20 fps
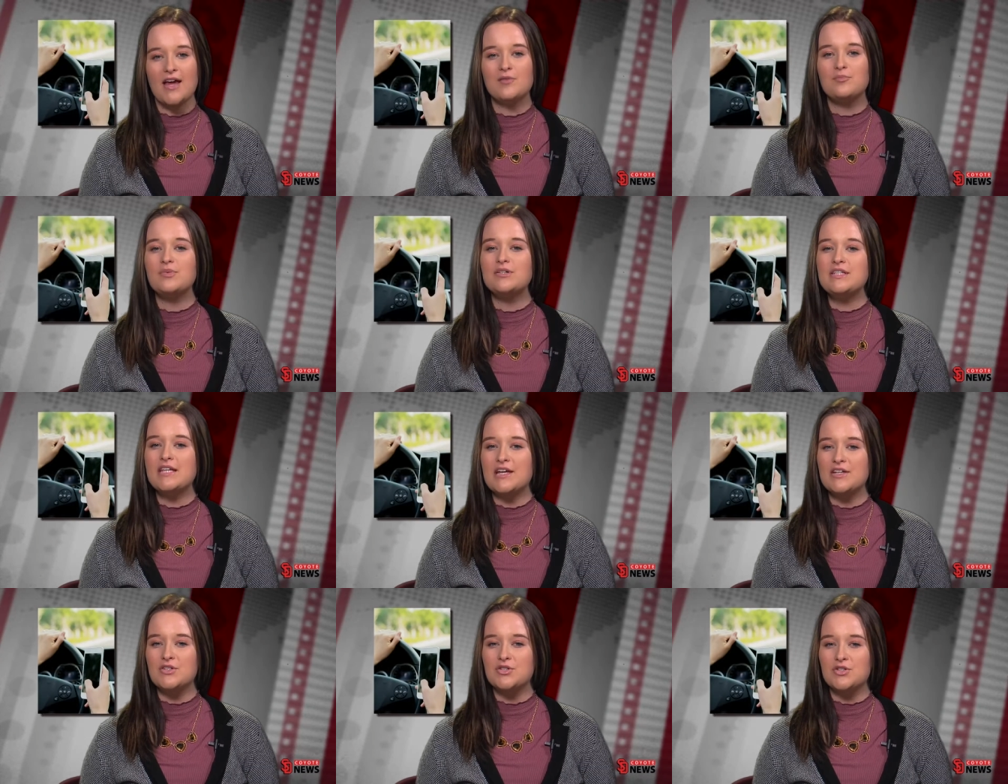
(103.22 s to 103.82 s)
and
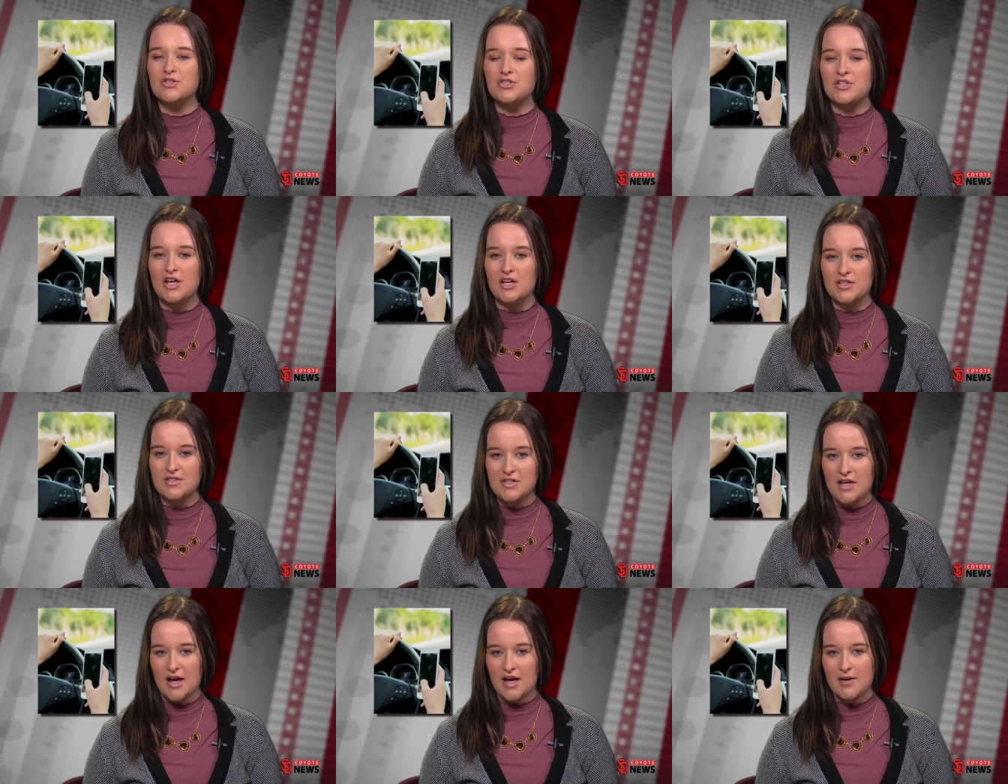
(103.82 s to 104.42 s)
potential
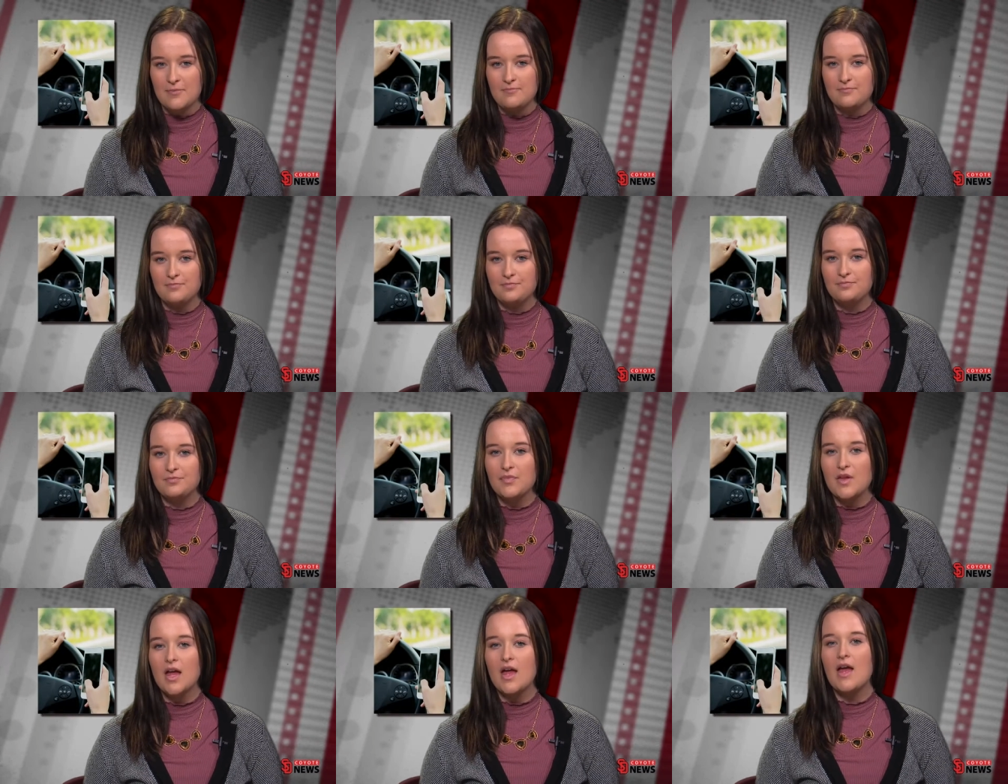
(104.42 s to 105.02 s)
jail time.
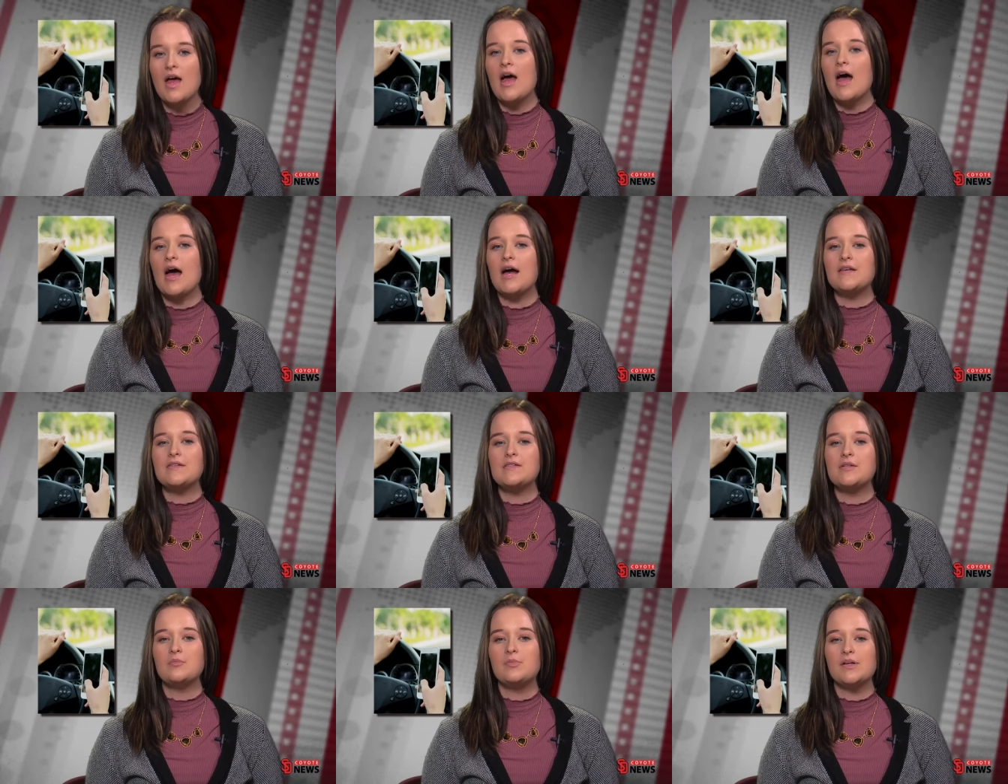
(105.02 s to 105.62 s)

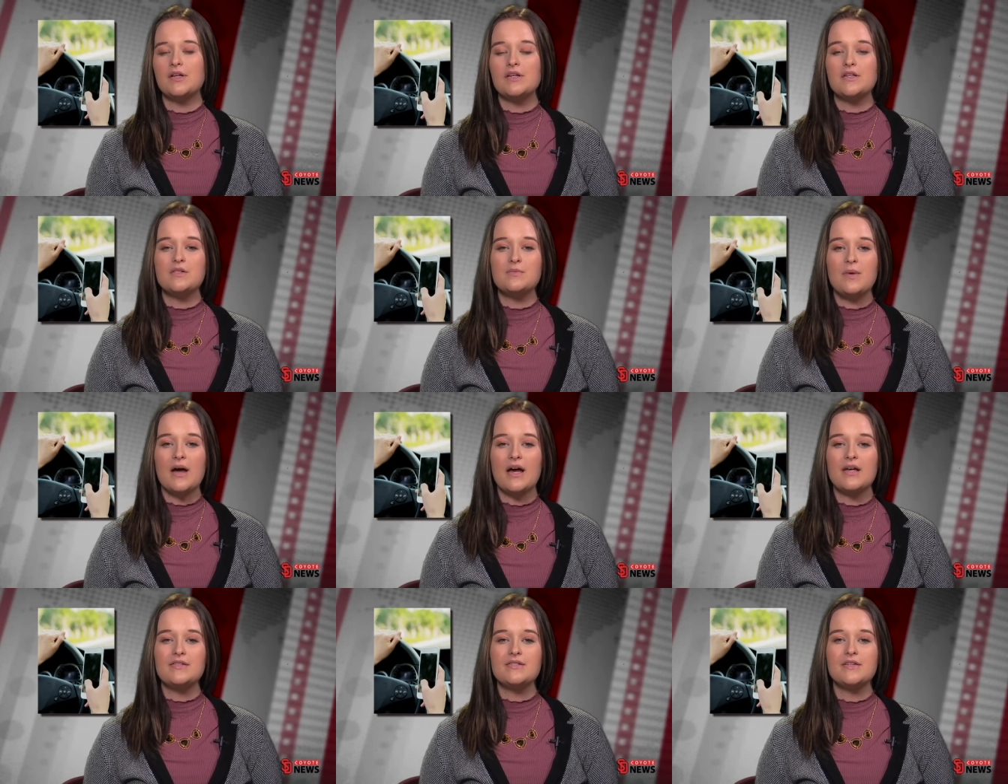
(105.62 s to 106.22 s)
As the bill is
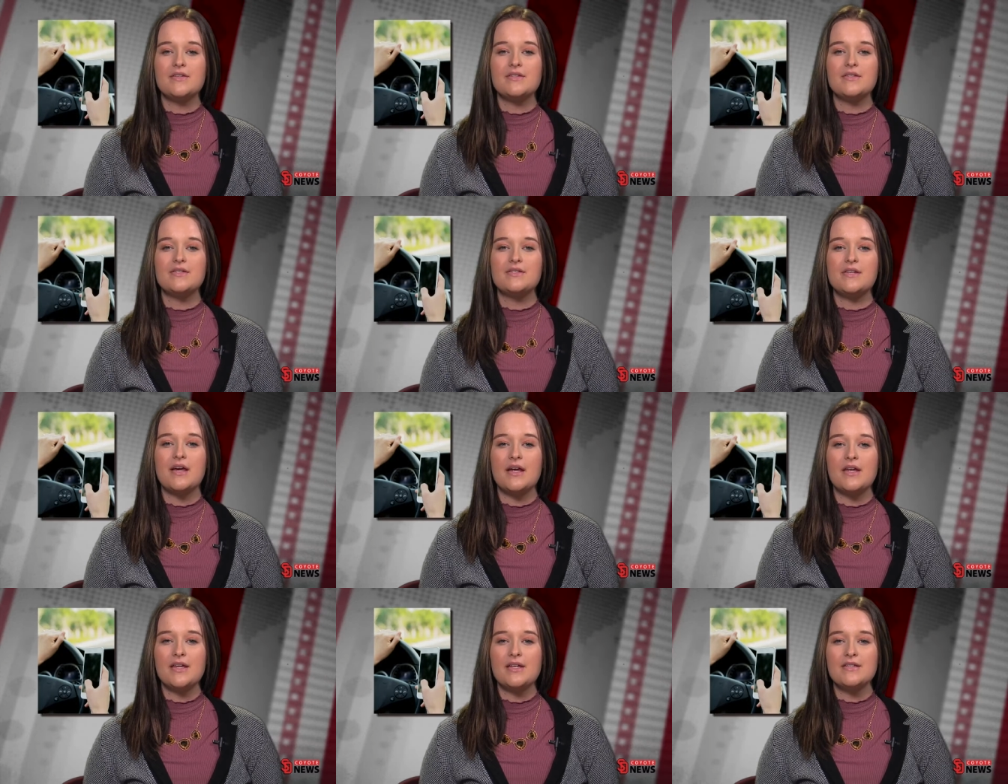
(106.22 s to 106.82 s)
passed to the
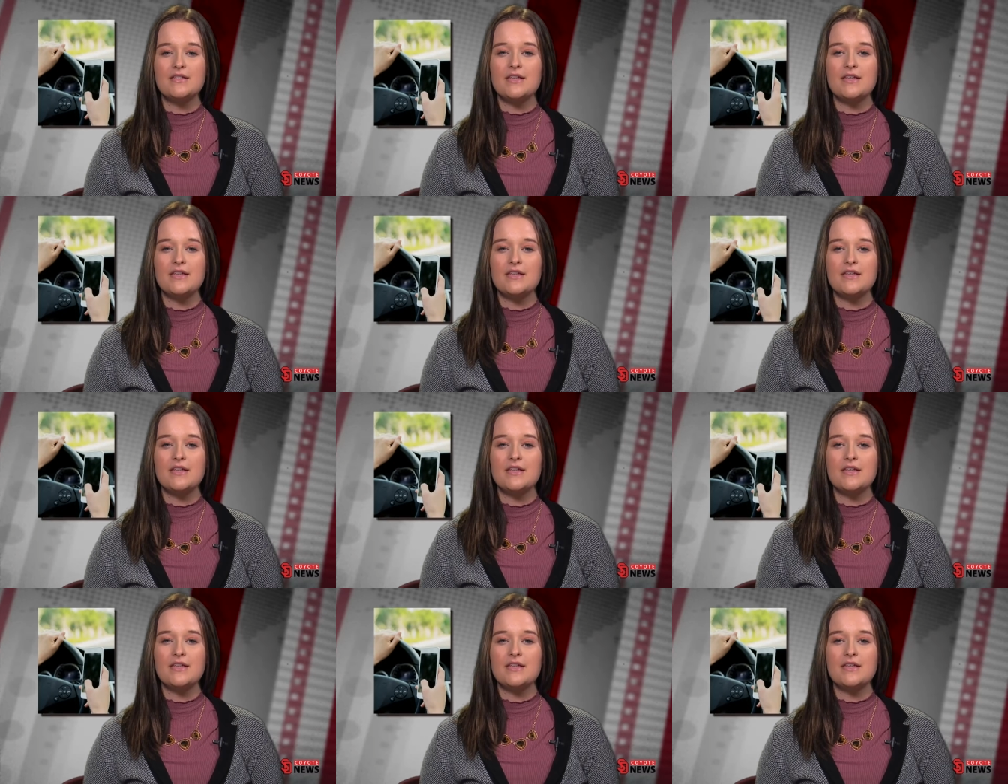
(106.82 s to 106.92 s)
Senate,